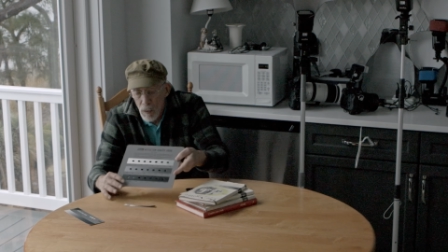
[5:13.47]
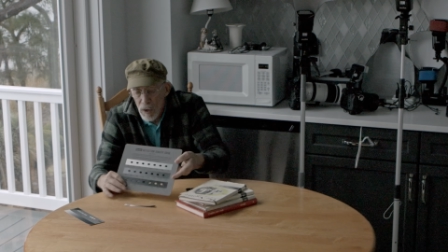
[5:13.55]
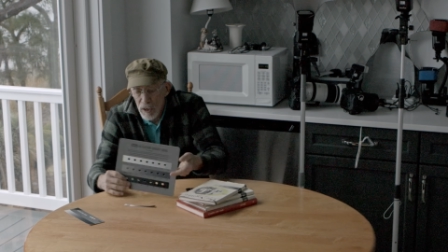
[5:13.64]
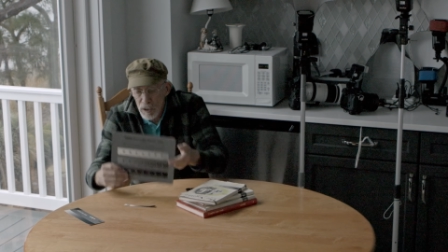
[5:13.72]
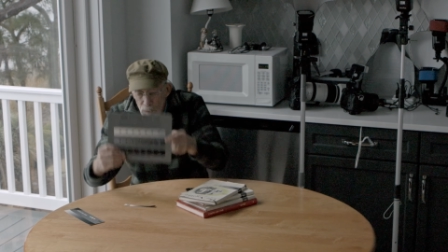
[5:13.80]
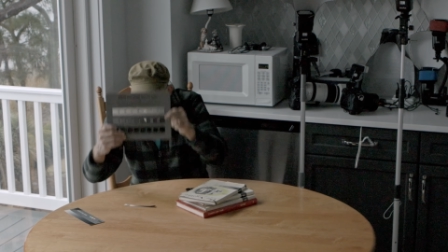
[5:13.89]

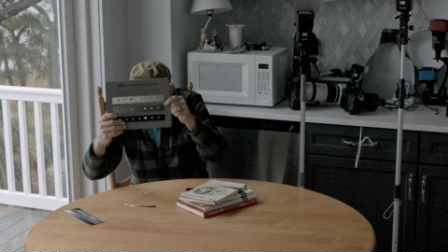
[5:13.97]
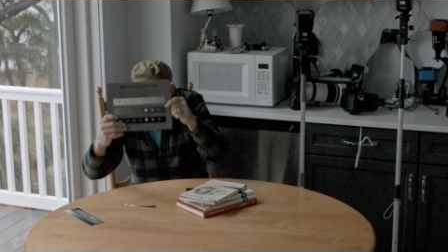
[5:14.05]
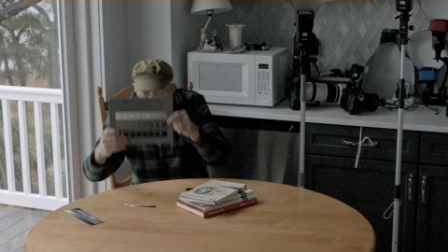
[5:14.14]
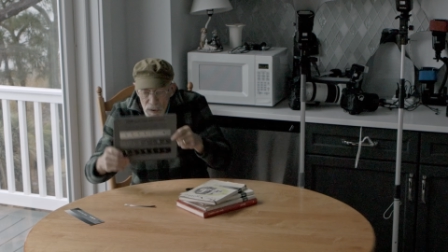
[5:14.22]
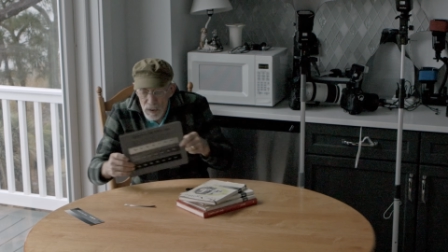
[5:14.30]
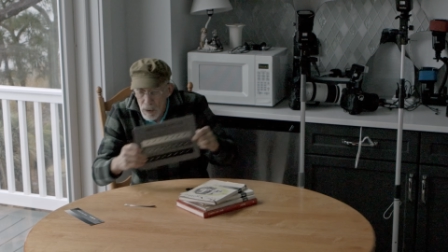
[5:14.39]

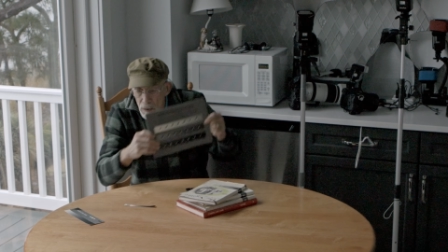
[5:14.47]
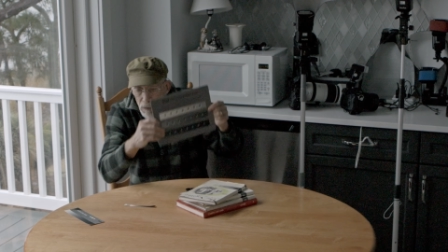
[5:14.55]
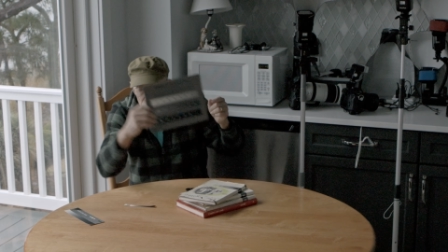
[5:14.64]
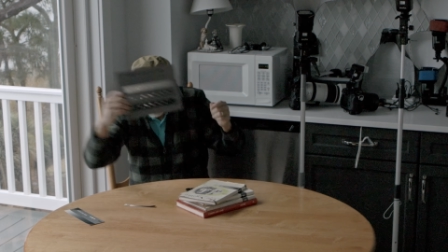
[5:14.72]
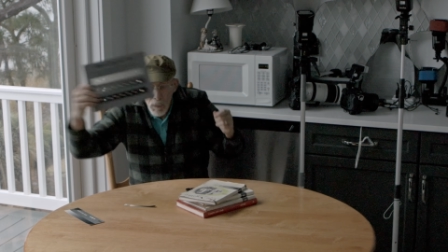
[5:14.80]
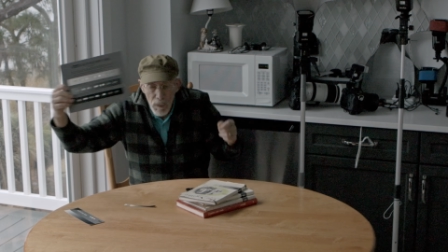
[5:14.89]
expose
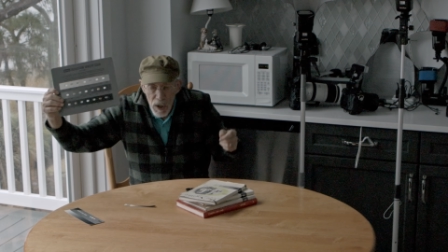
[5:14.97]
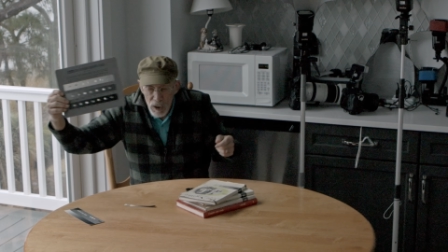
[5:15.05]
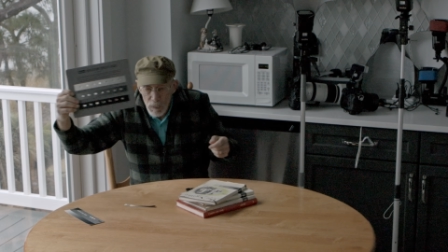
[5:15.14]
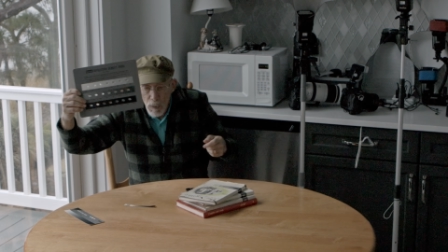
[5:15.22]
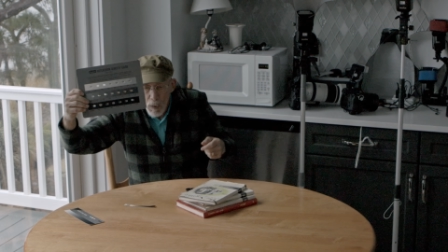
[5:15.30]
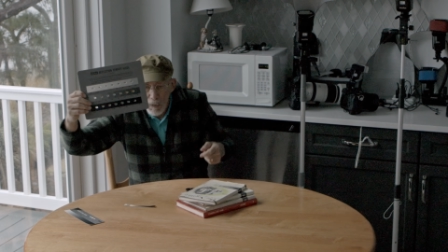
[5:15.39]

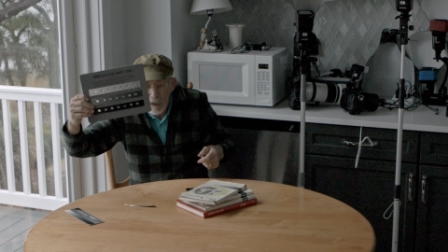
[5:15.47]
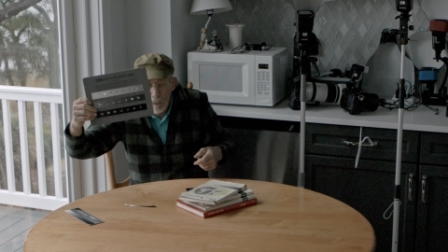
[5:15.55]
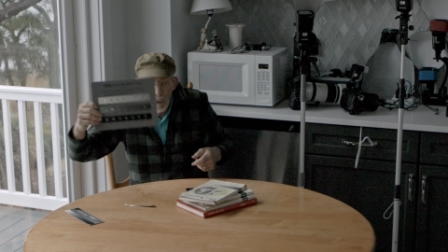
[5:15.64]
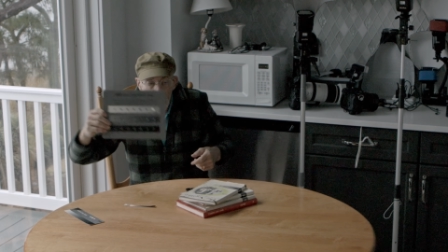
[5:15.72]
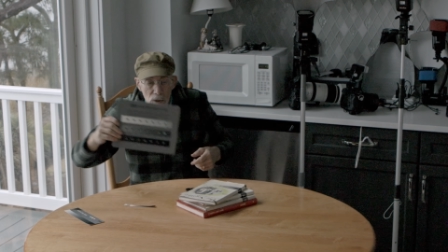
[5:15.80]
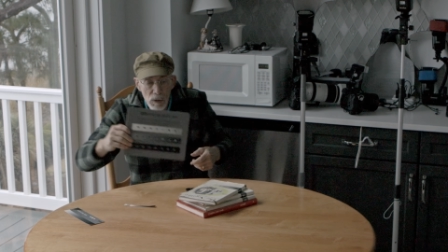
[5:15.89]
the
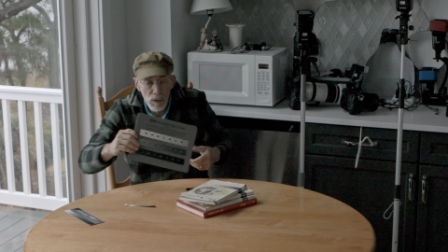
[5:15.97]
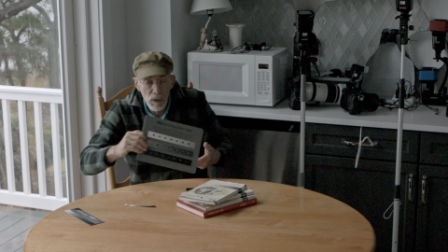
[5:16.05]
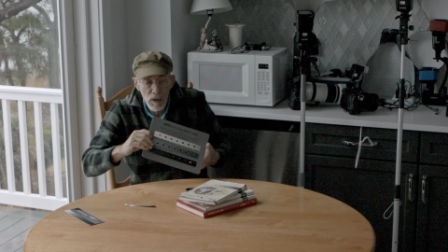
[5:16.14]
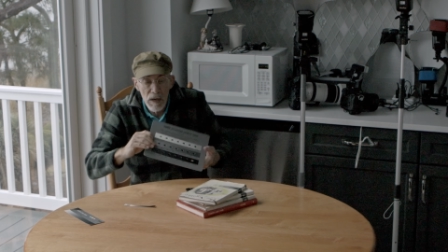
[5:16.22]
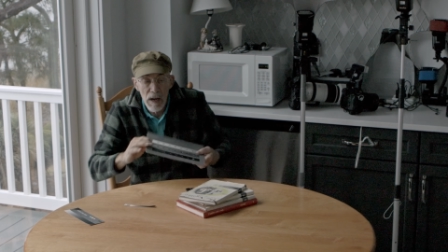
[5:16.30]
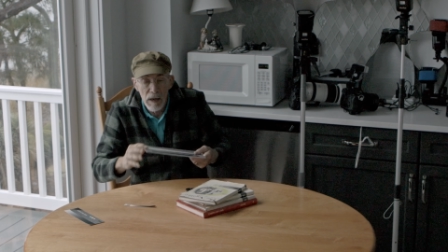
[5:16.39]
picture,
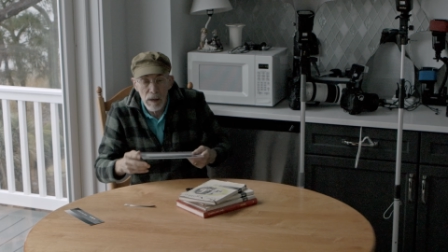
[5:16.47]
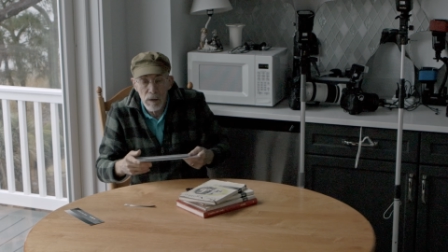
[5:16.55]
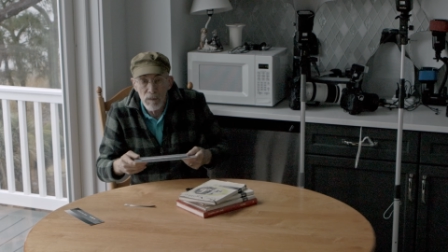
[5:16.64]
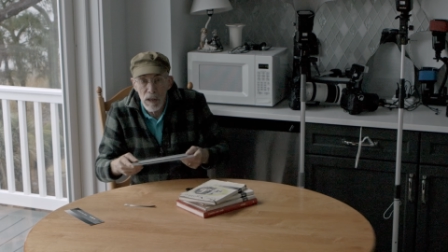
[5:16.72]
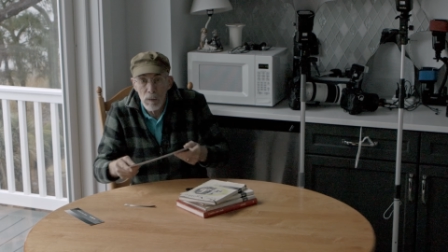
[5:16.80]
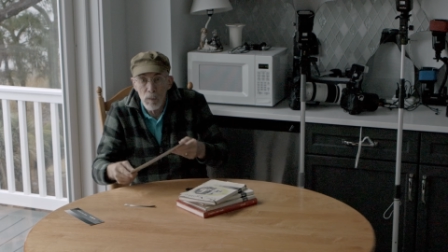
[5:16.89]
the
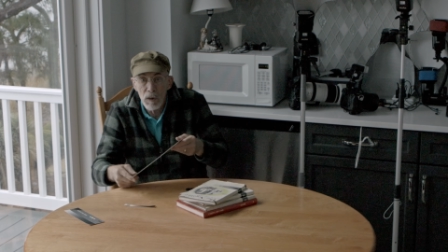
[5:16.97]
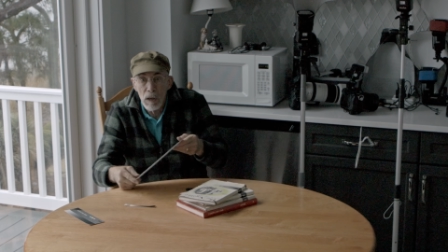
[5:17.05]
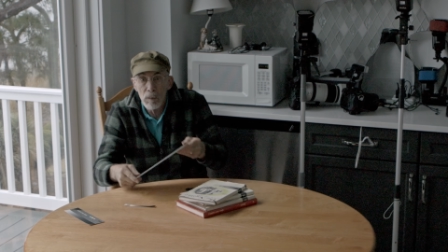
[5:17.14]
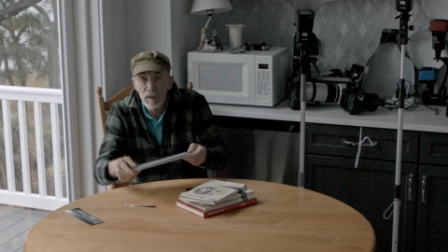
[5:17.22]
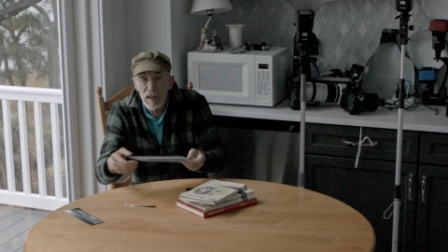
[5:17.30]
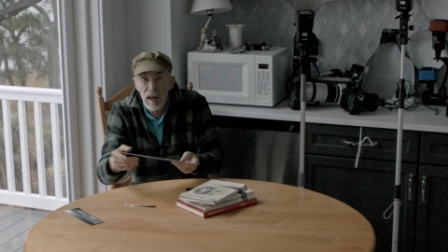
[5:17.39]
negative, then
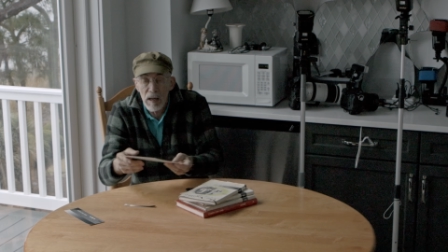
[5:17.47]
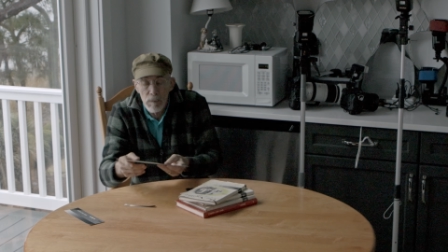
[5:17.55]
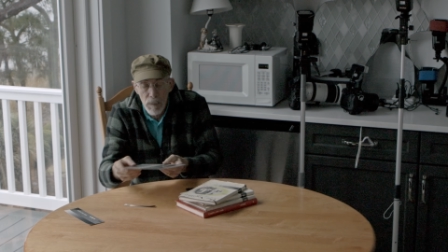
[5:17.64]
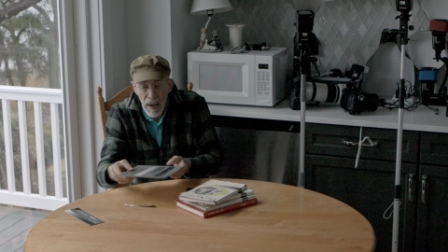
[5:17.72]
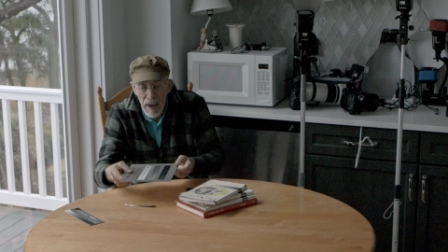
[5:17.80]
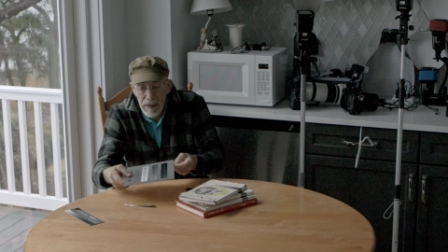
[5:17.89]
they would take
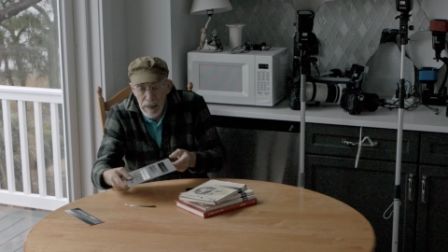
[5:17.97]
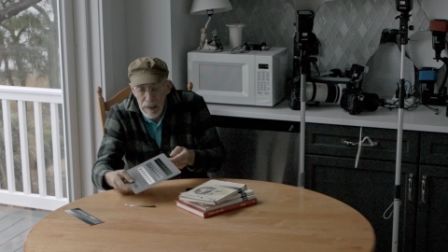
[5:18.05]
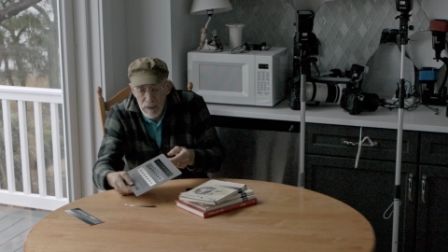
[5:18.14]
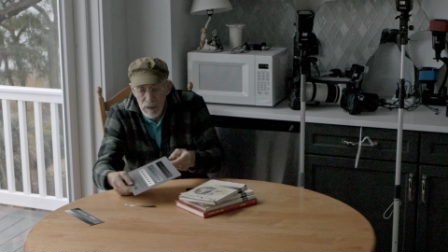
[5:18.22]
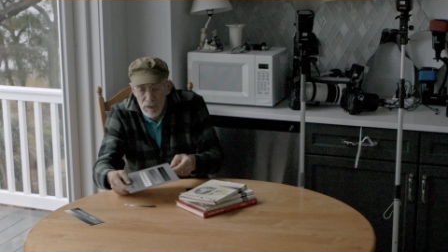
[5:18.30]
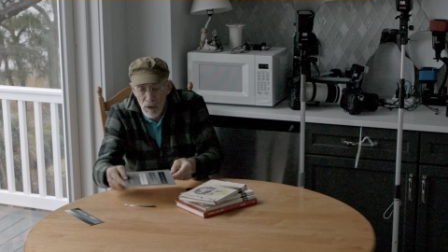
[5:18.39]
it back
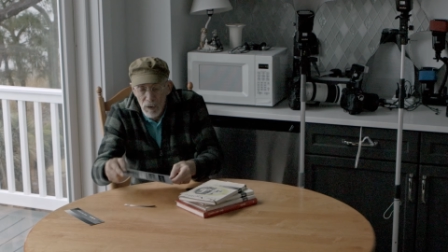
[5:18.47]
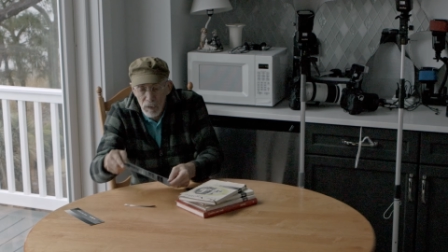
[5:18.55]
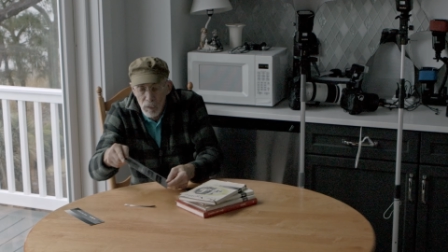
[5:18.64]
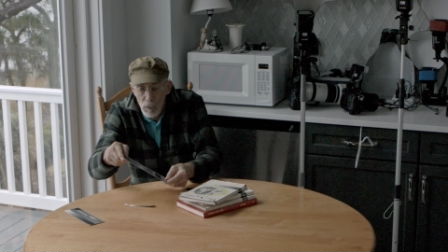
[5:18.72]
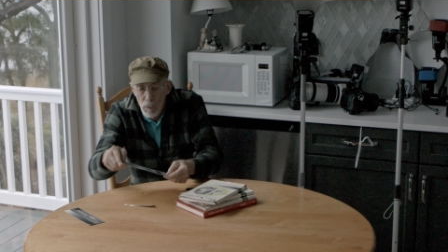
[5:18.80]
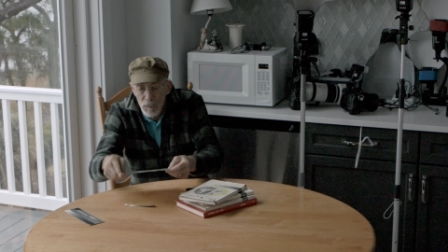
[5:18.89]
in the
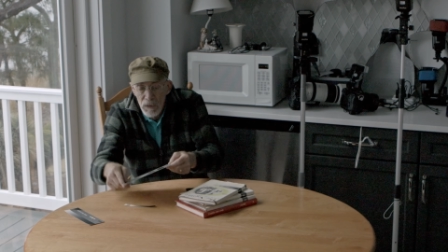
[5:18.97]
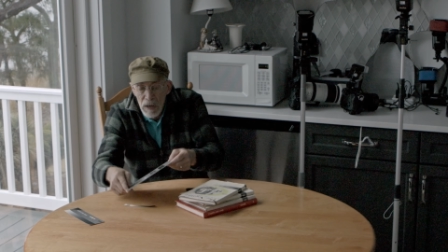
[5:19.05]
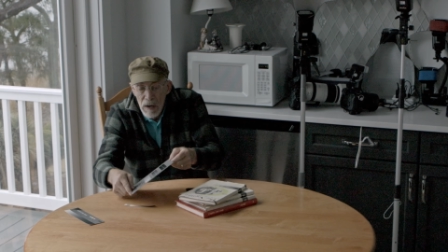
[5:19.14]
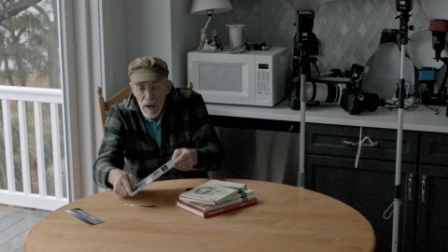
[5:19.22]
darkroom,